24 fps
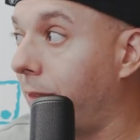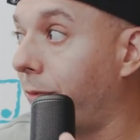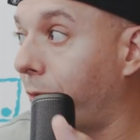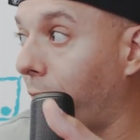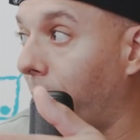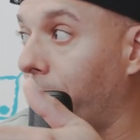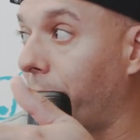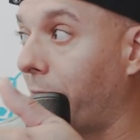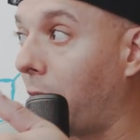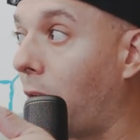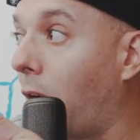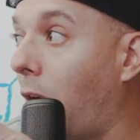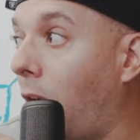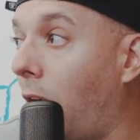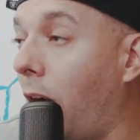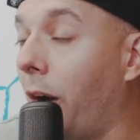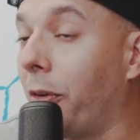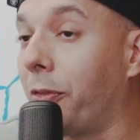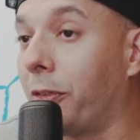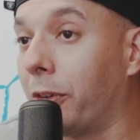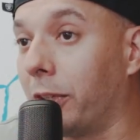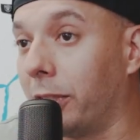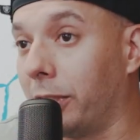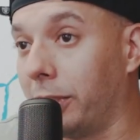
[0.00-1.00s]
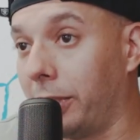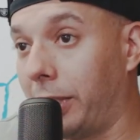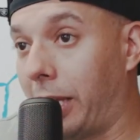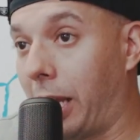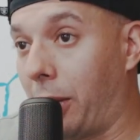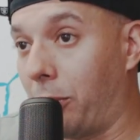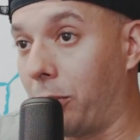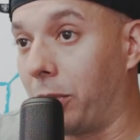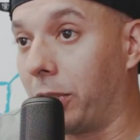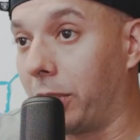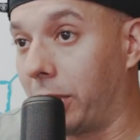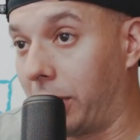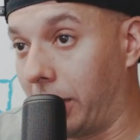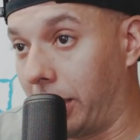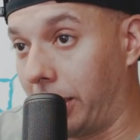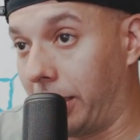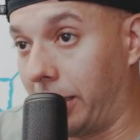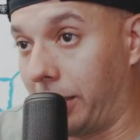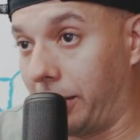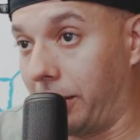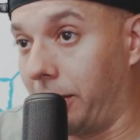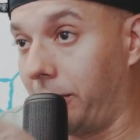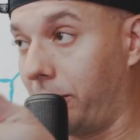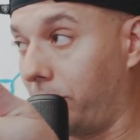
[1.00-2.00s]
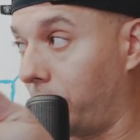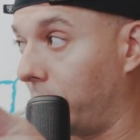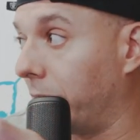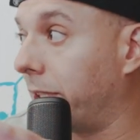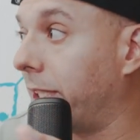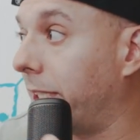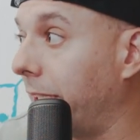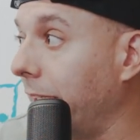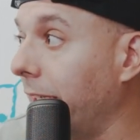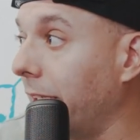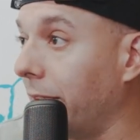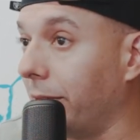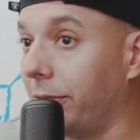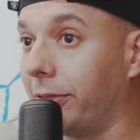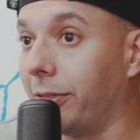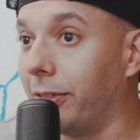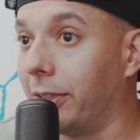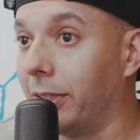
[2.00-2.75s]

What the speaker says: from the offer they were gonna receive.